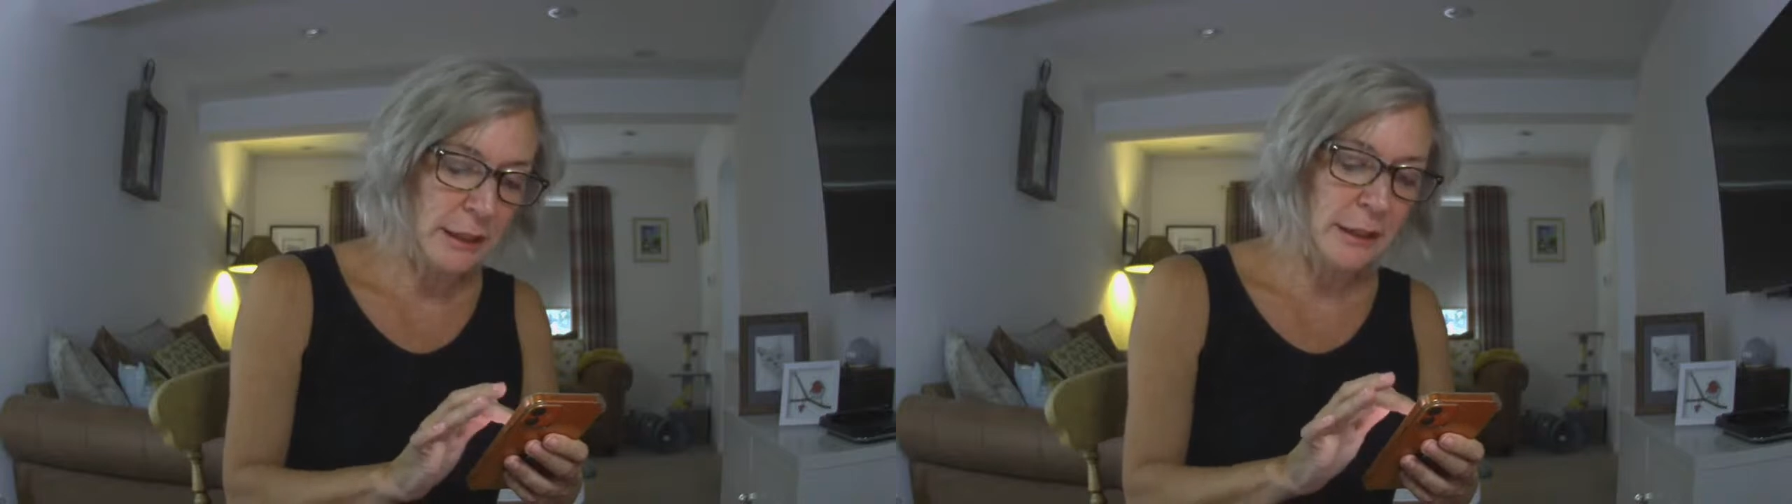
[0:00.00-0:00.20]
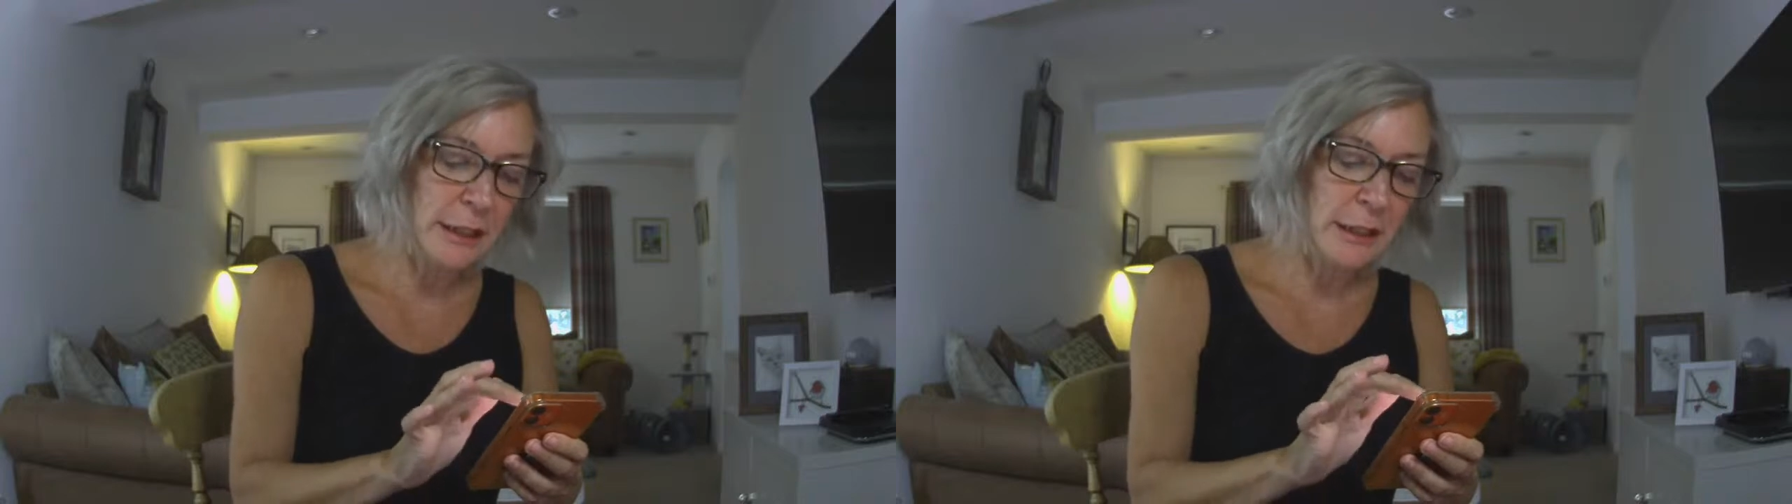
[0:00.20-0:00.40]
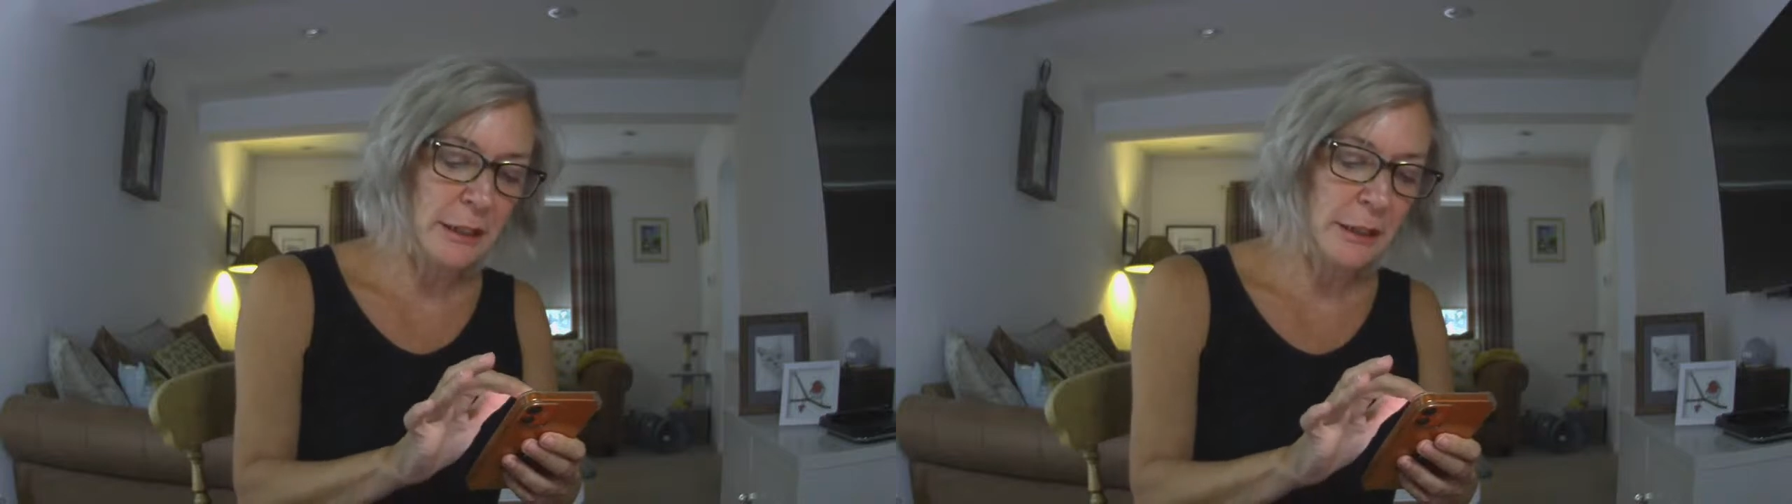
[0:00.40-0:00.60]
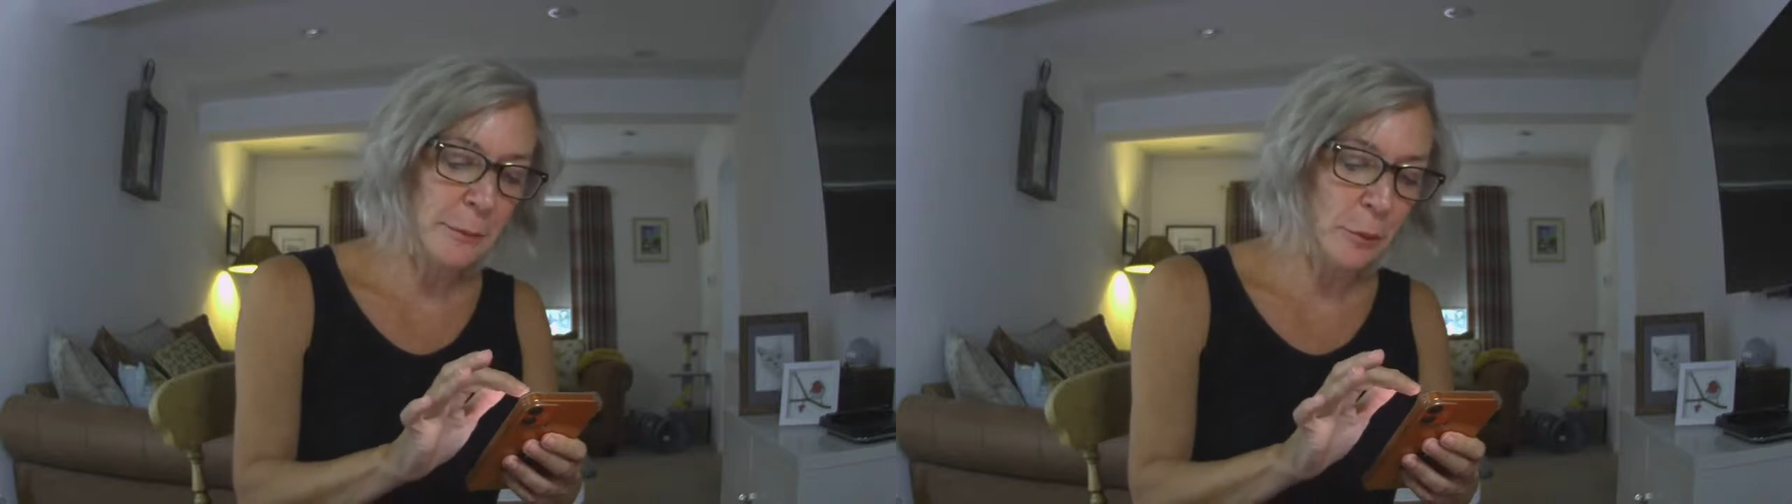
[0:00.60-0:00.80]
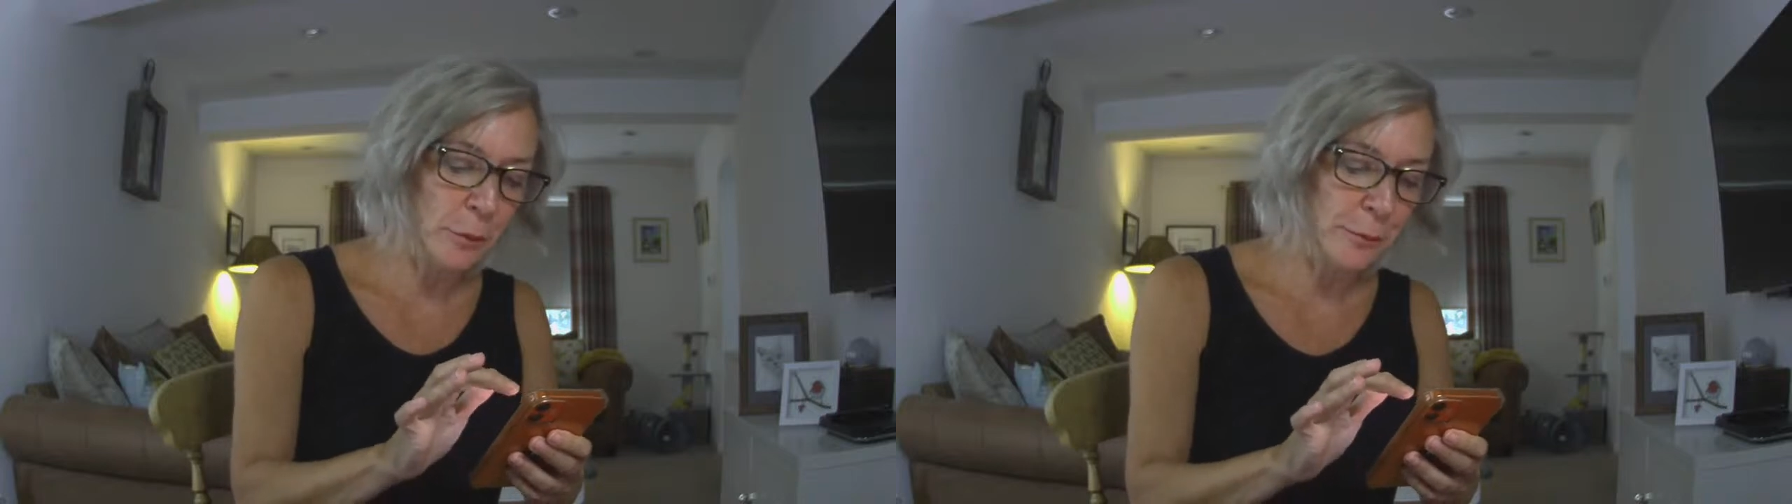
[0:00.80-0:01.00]
And
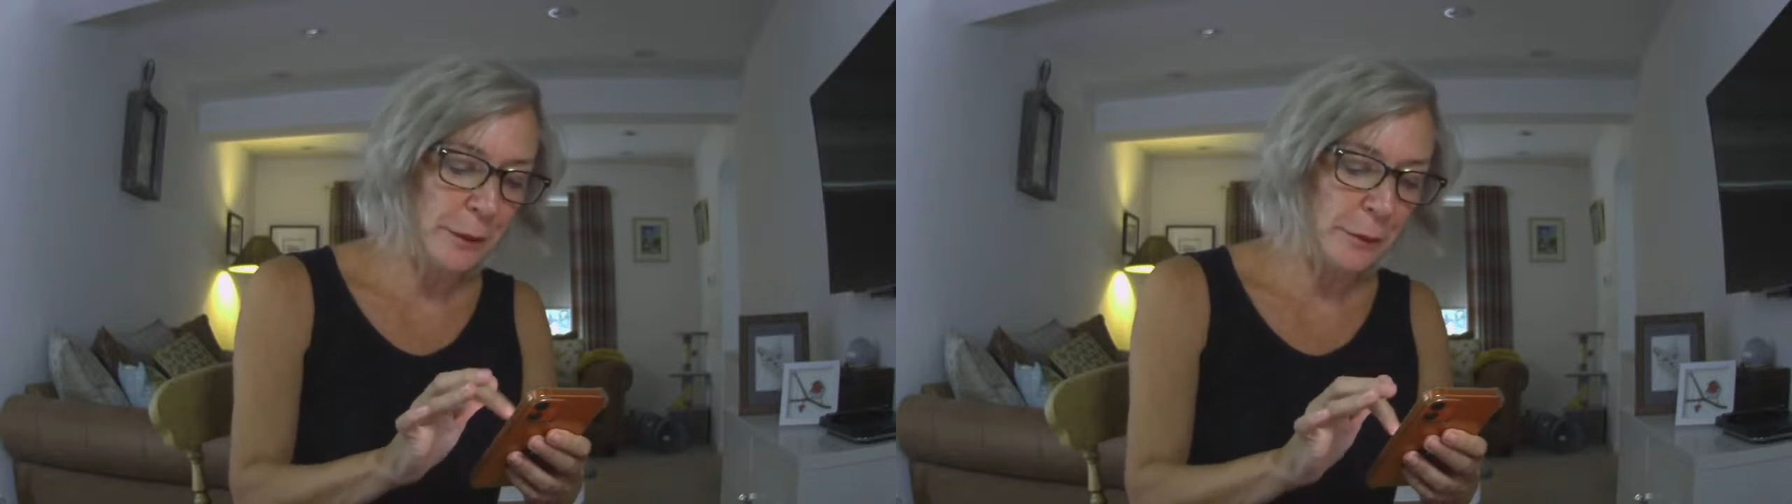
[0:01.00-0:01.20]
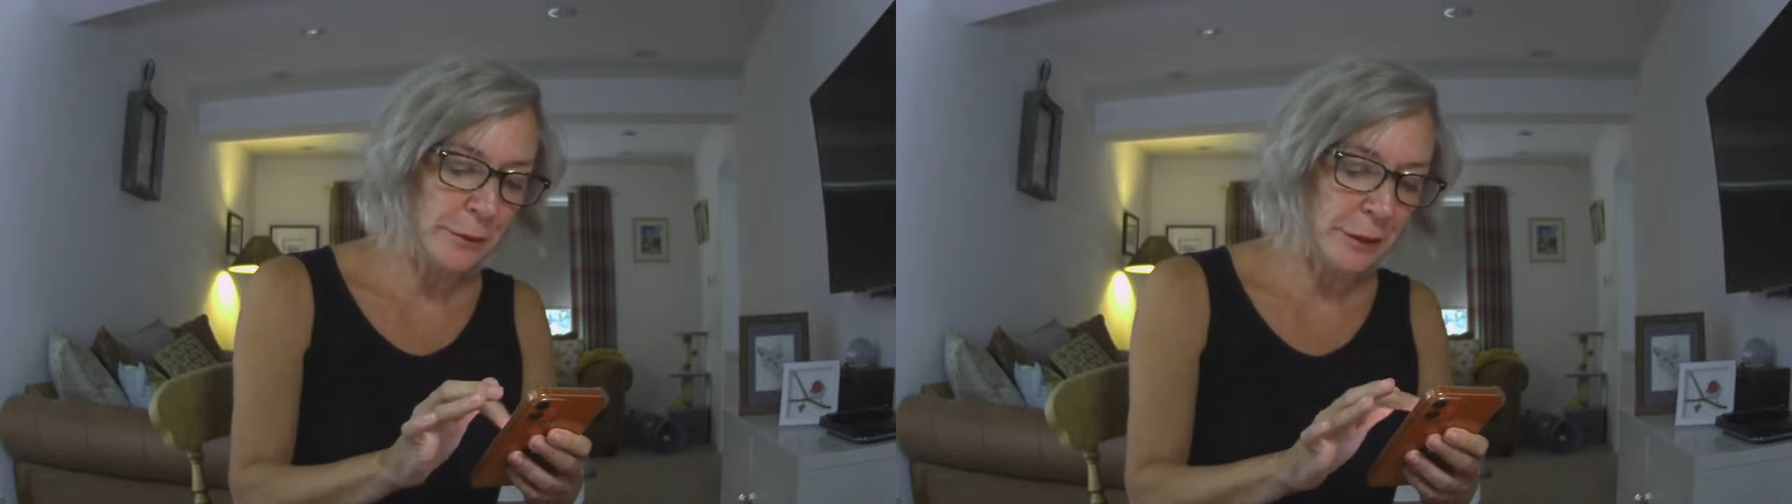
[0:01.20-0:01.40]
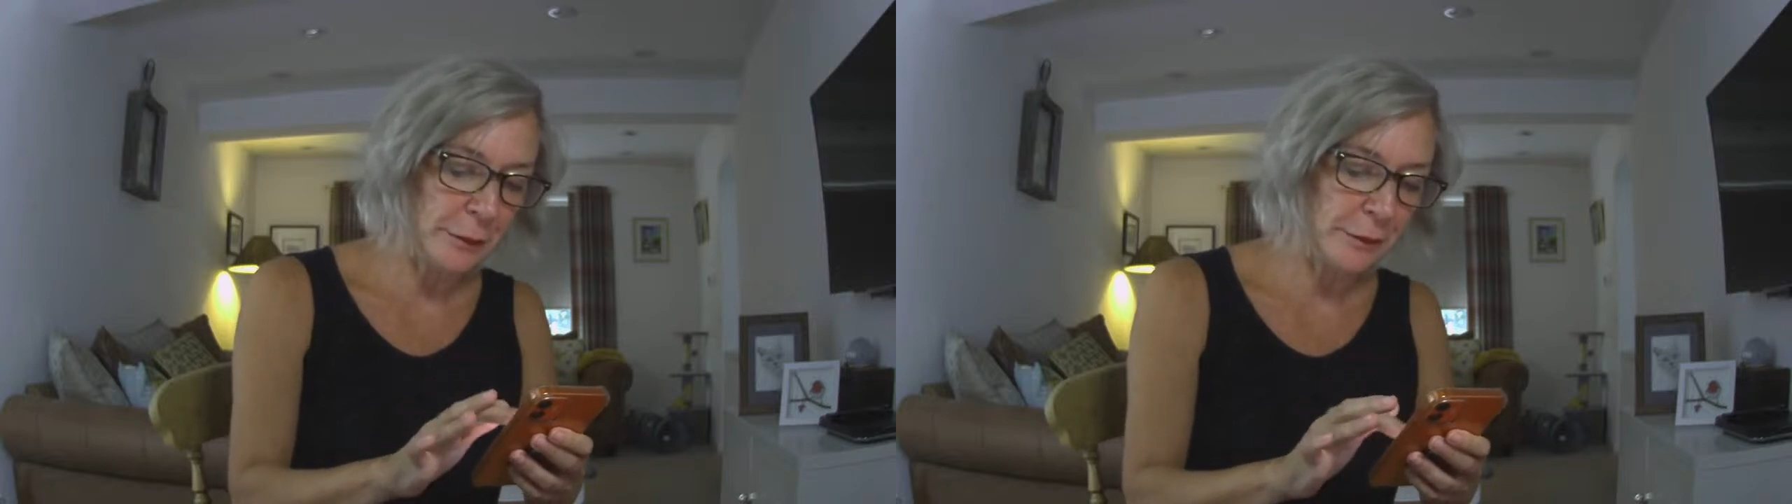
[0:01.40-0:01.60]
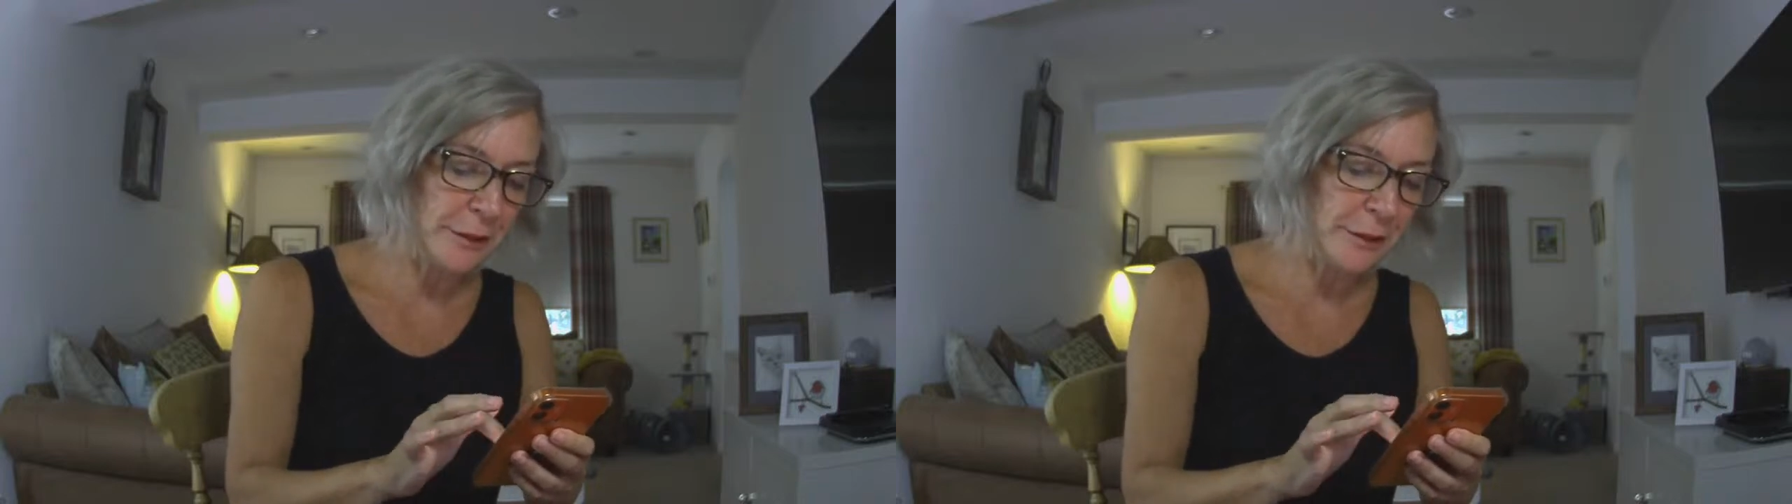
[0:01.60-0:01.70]
then all photos.